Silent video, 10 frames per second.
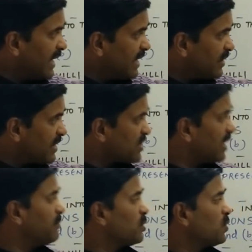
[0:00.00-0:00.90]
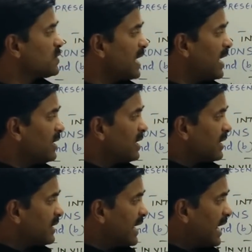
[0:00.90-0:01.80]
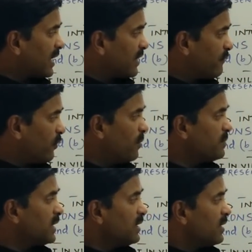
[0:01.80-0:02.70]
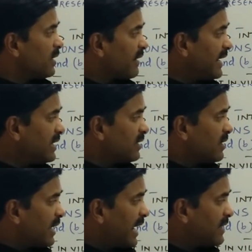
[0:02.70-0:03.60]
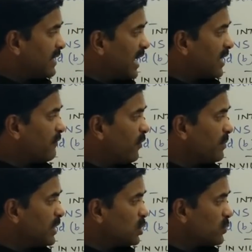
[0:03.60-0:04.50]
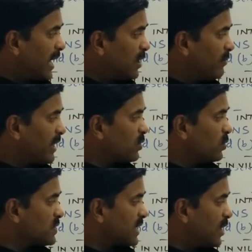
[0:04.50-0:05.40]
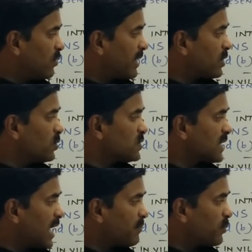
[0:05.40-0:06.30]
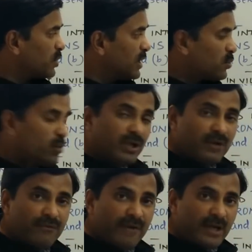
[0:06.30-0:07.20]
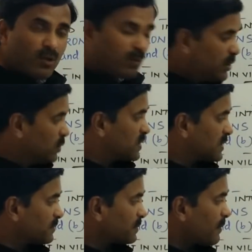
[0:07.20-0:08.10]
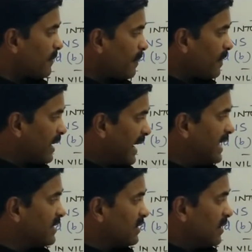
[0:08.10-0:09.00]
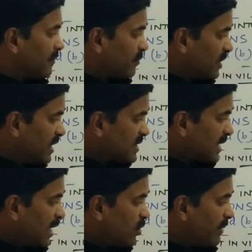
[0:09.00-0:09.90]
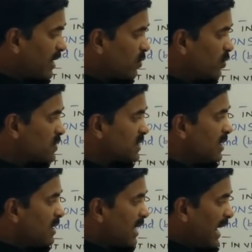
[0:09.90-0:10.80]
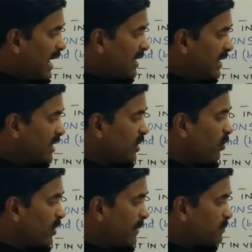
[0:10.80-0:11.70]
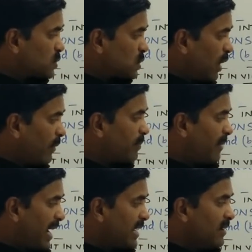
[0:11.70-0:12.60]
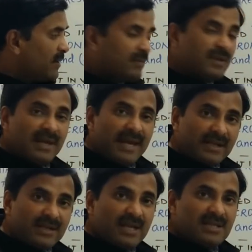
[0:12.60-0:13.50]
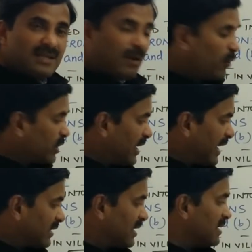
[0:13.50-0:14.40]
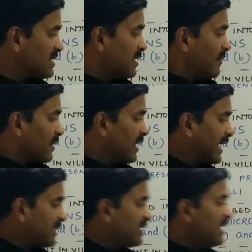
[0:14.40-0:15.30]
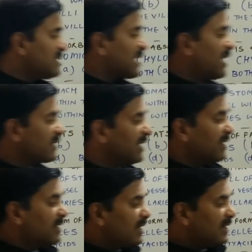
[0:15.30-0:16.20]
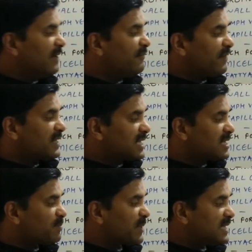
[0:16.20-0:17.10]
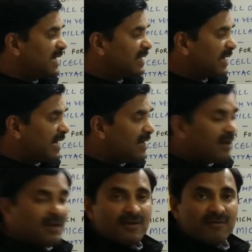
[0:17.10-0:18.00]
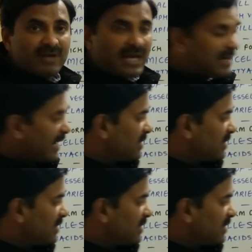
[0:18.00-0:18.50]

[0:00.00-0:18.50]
In intestinal mucosa, they are reformed, right? And they are reformed into chylomicrons. Chylomicrons are protein coated fat globules, and these chylomicrons are later on absorbed by the lacteals. Now what are lacteals? Lacteals are the lymph vessels present in villi.